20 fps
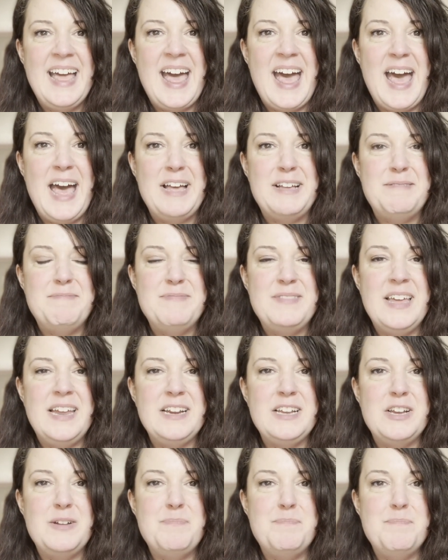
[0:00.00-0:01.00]

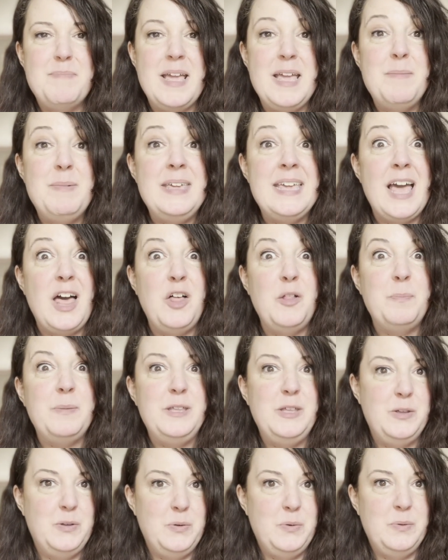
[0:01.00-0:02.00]
that could maybe help
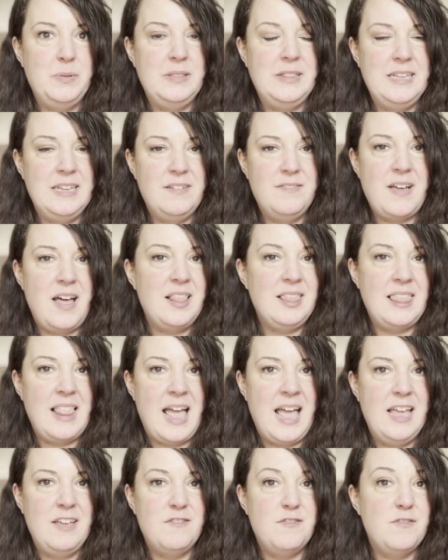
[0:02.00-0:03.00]
you live a
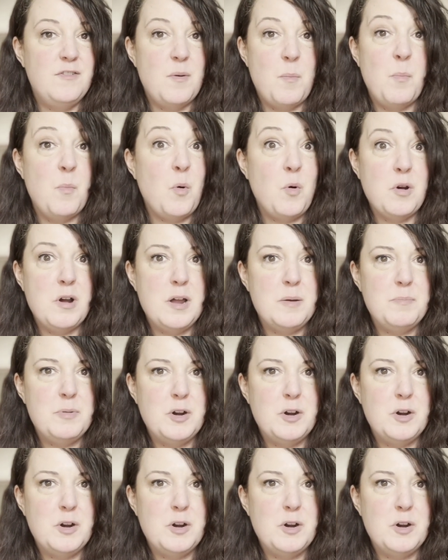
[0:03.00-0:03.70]
life more on